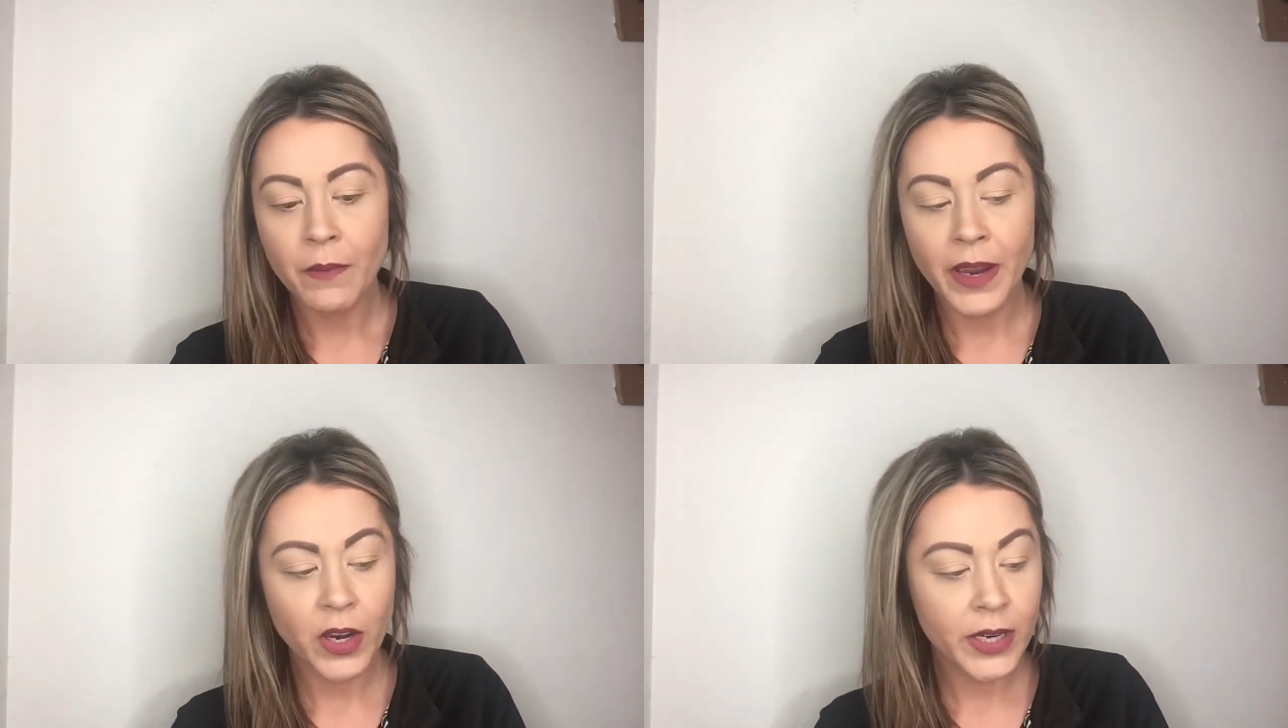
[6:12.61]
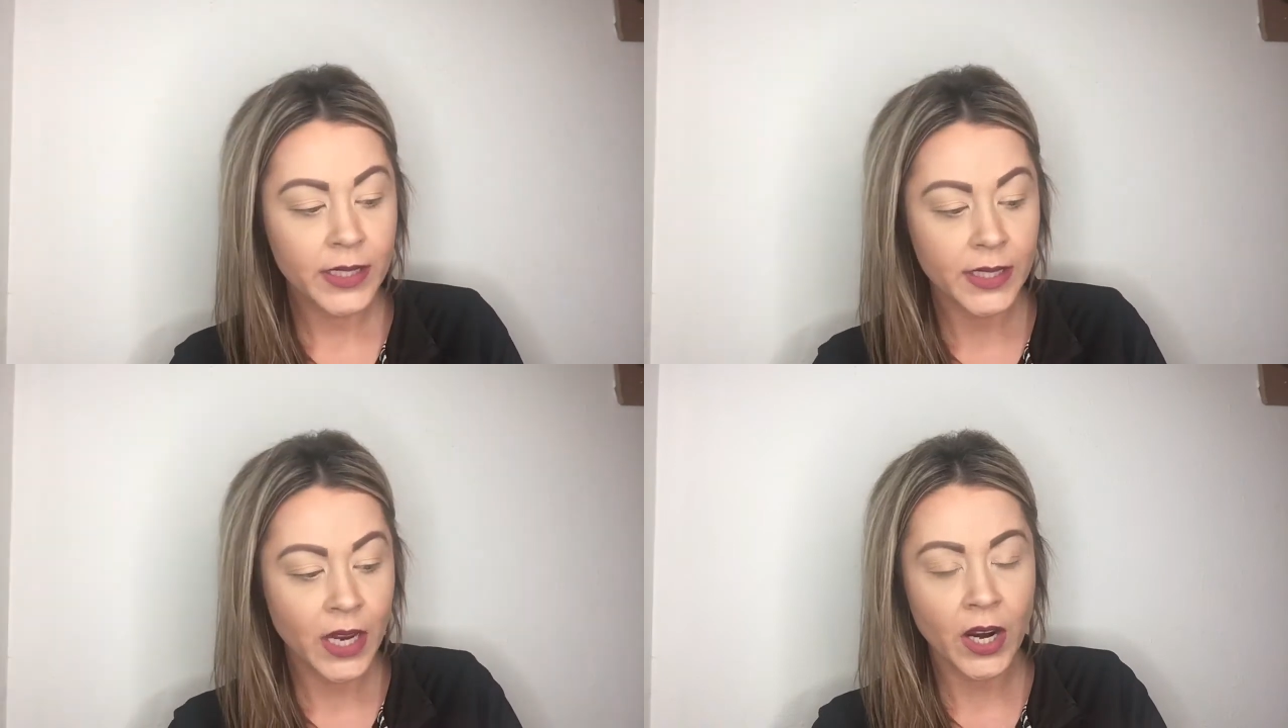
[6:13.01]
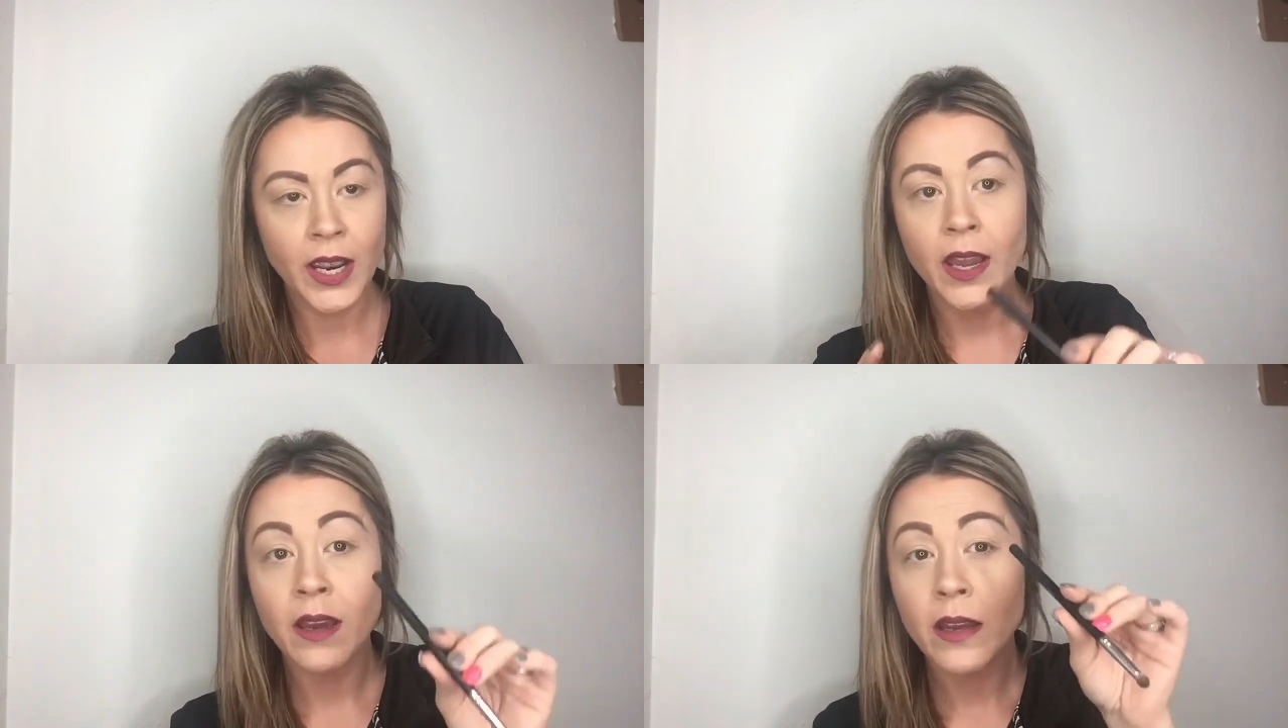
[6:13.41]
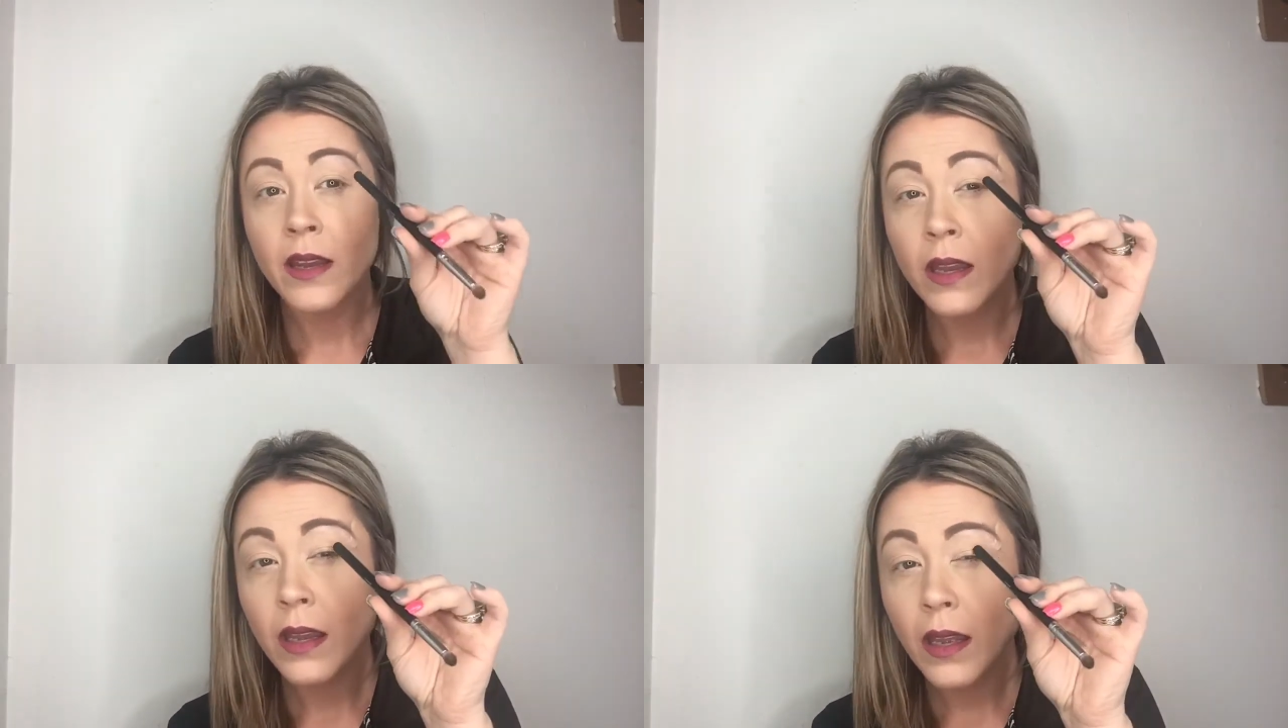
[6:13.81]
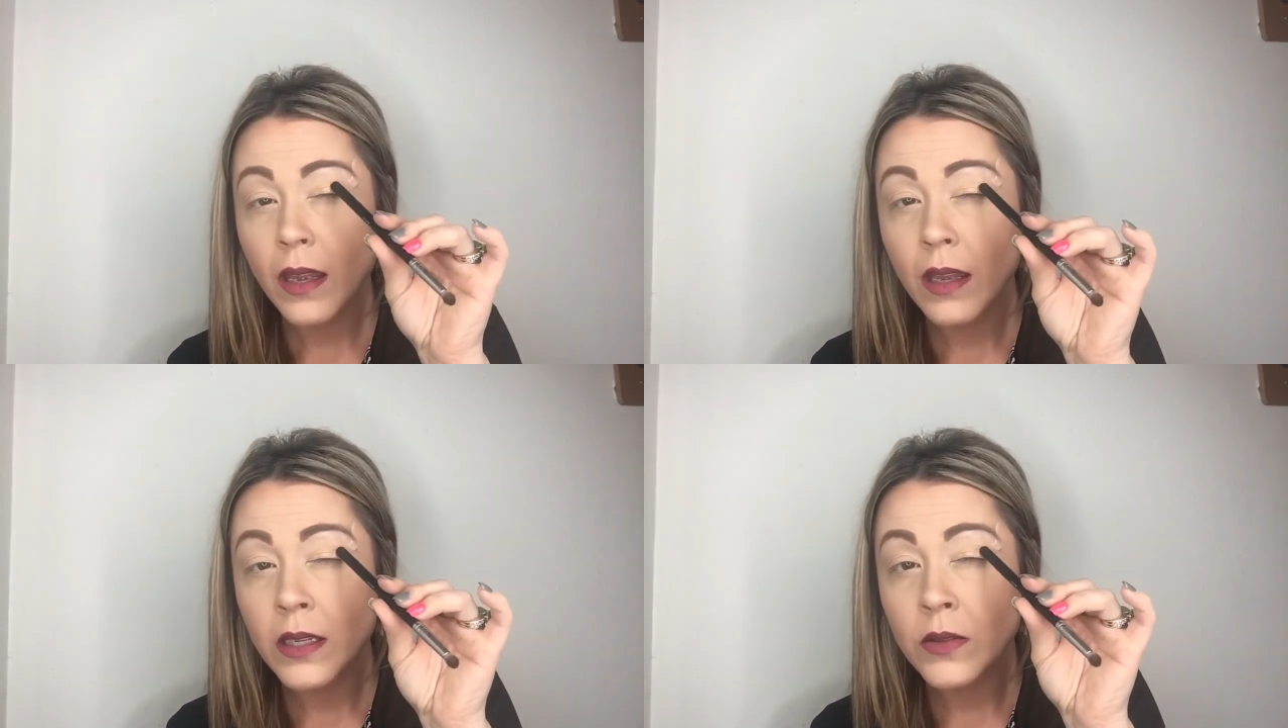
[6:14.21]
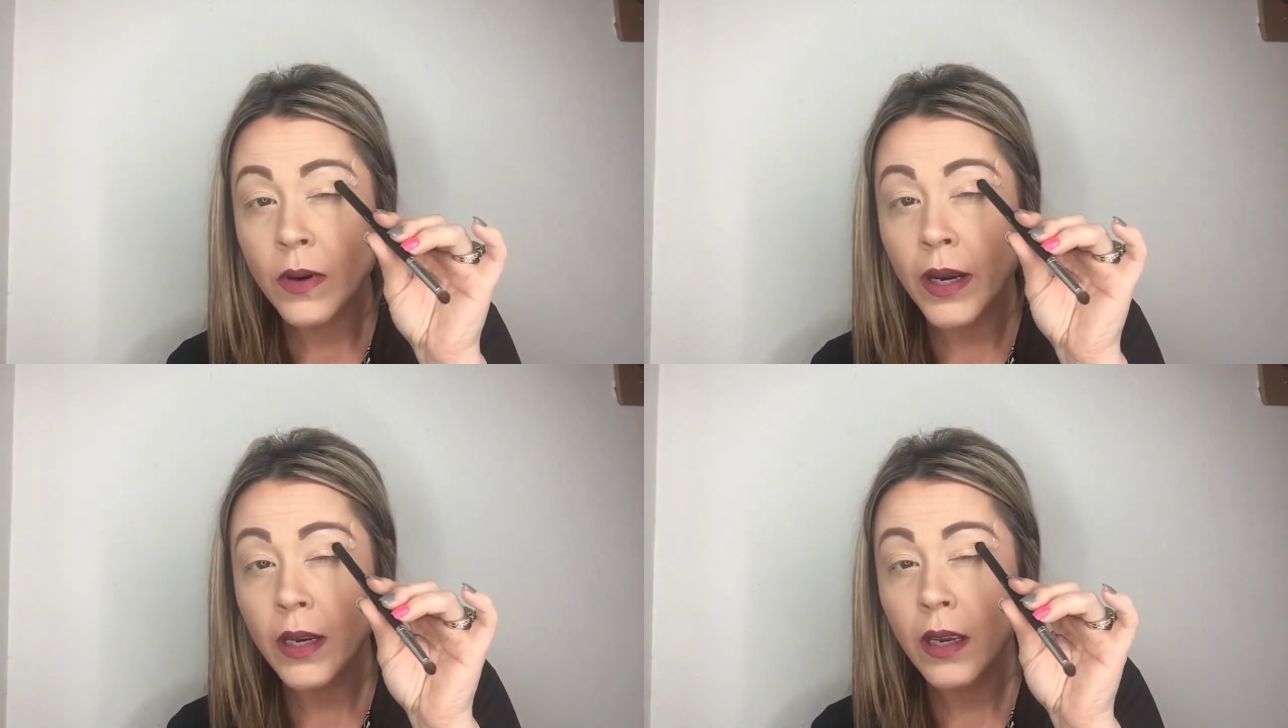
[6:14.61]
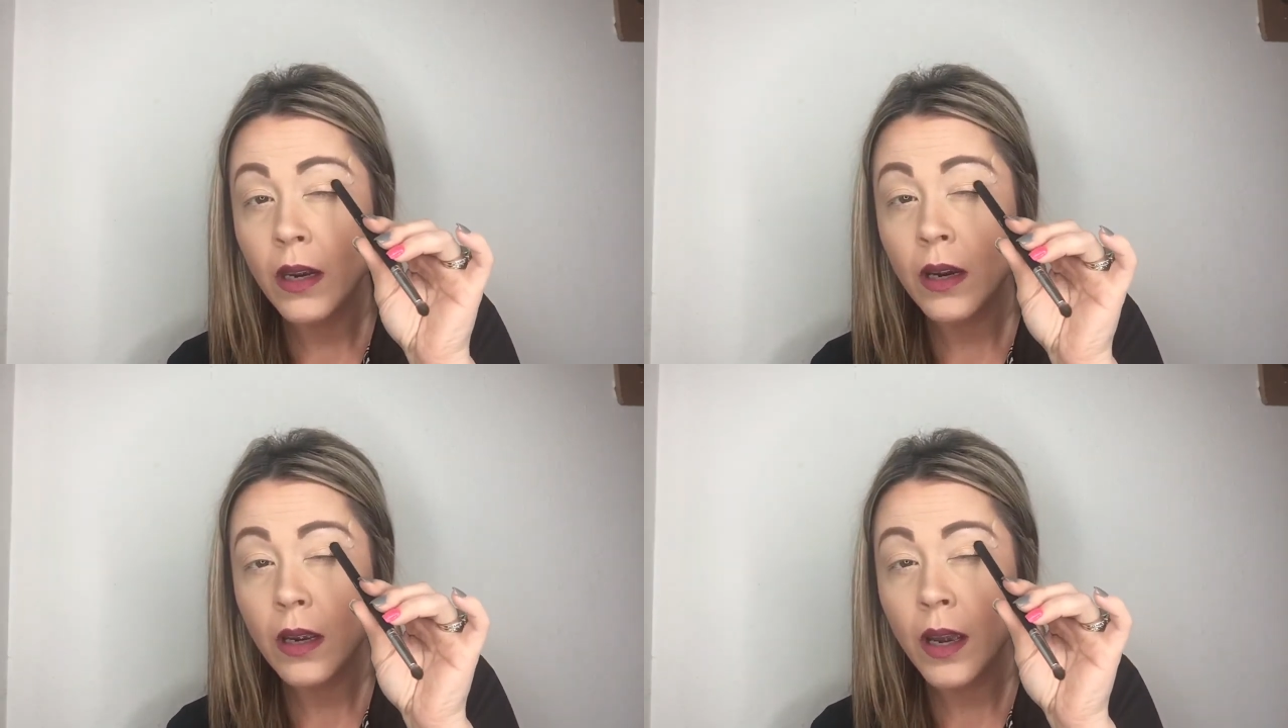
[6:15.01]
My crease area is right here,